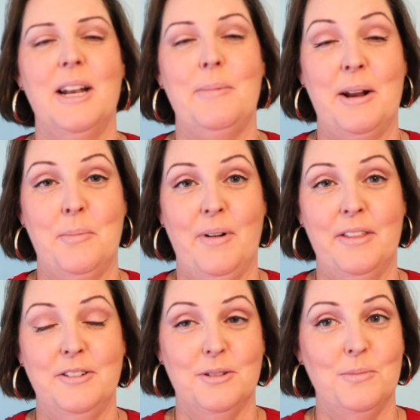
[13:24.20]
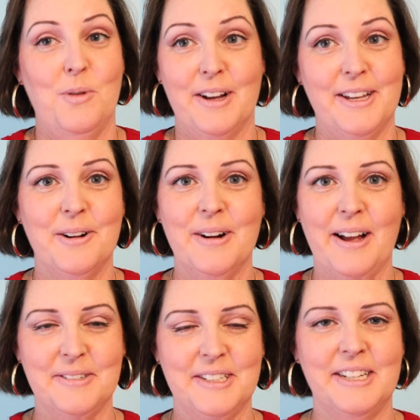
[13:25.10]
I'm out of breath just from walking
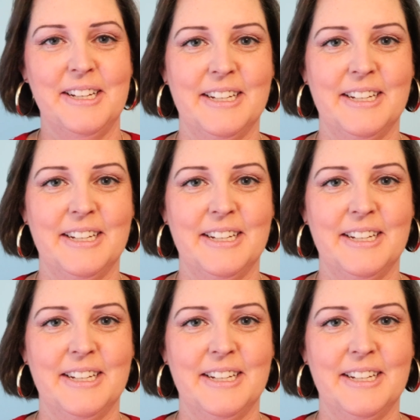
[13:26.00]
around.